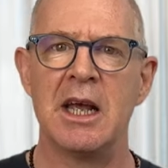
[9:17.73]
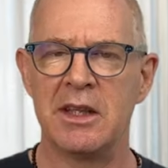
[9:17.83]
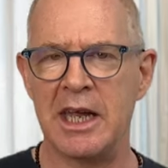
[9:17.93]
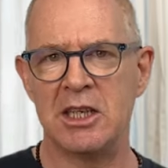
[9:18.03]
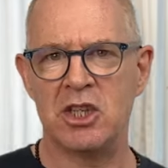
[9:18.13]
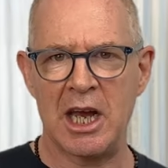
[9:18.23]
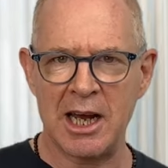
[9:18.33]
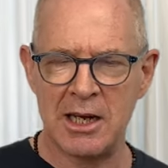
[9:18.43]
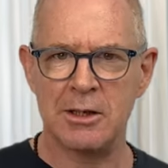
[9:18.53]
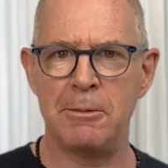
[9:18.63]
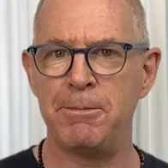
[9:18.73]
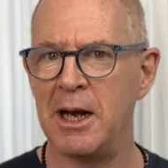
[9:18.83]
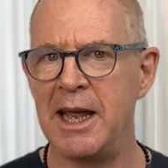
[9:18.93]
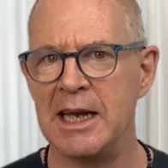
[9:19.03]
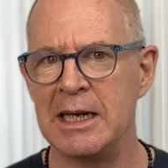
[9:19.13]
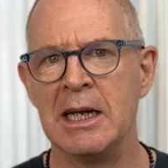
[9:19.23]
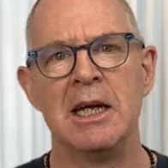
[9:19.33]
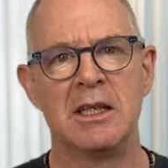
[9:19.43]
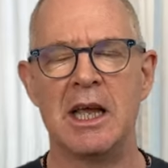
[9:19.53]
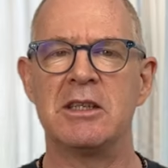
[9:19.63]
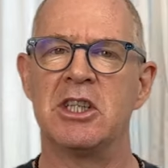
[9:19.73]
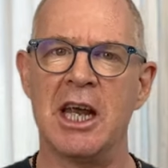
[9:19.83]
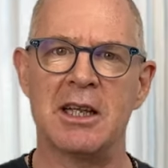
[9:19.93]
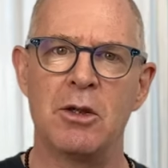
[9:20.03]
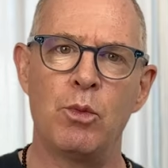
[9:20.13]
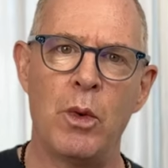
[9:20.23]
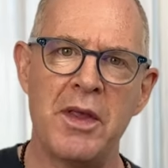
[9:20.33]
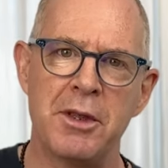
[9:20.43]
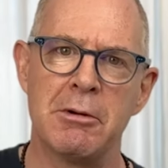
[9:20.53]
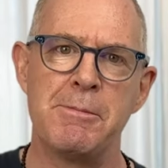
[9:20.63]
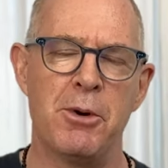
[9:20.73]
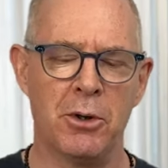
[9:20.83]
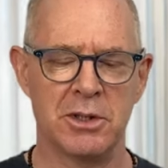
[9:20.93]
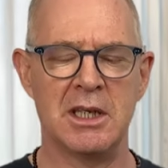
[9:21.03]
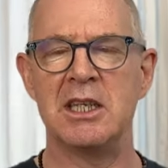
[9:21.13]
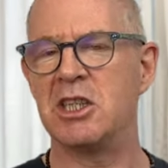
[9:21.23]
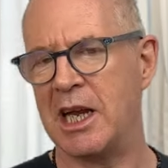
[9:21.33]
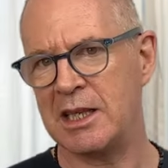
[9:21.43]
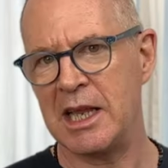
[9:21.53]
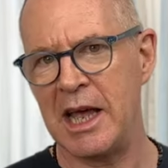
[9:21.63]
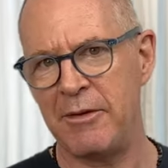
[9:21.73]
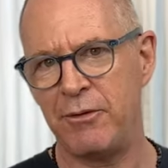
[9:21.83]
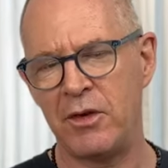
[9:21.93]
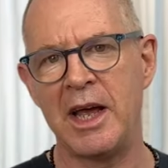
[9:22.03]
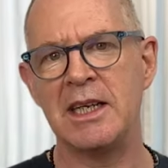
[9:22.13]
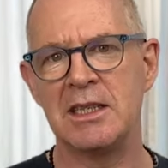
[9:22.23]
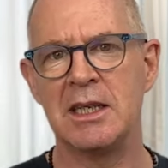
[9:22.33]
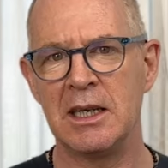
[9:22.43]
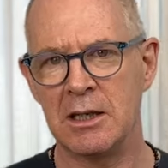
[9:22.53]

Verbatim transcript: They check the plane, they check the weather reports, they check their flight